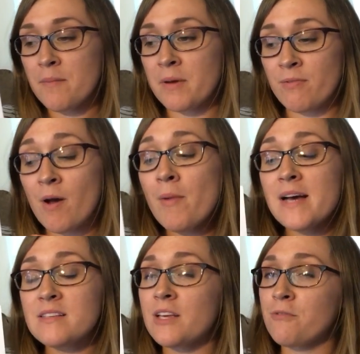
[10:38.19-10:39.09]
But if I'm
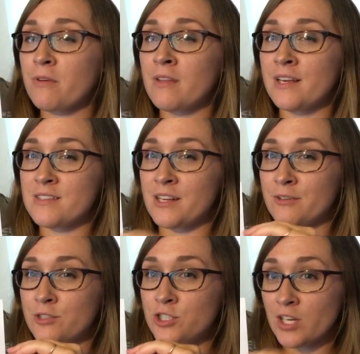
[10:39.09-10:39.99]
asking for things that
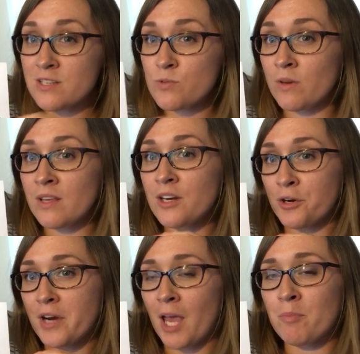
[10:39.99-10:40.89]
are just within
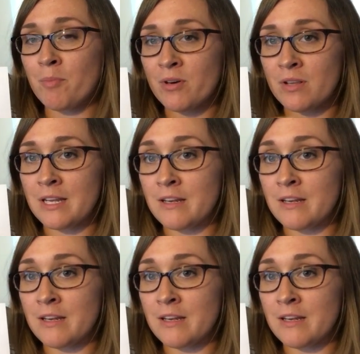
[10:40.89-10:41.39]
her capability